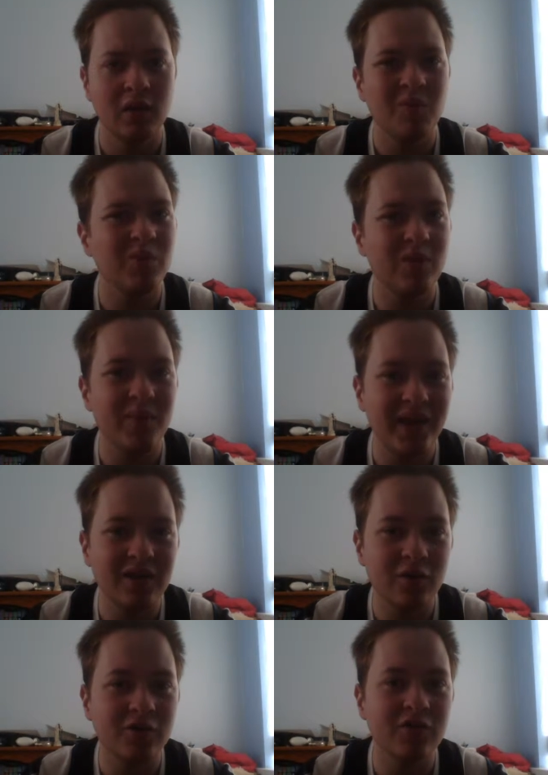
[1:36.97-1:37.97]
but the main
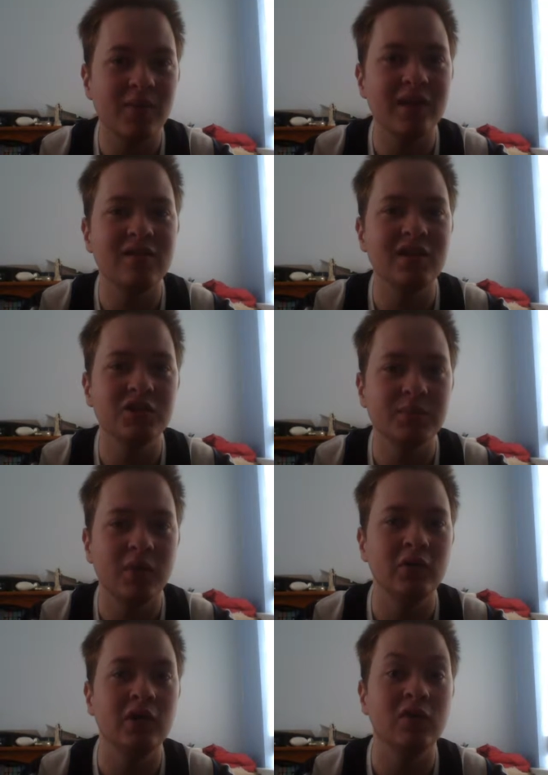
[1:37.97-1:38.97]
customization
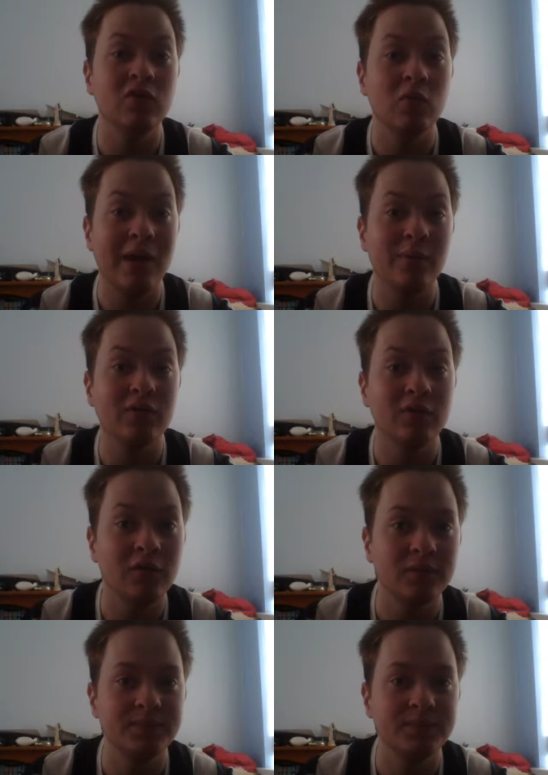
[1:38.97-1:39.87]
point is the weapons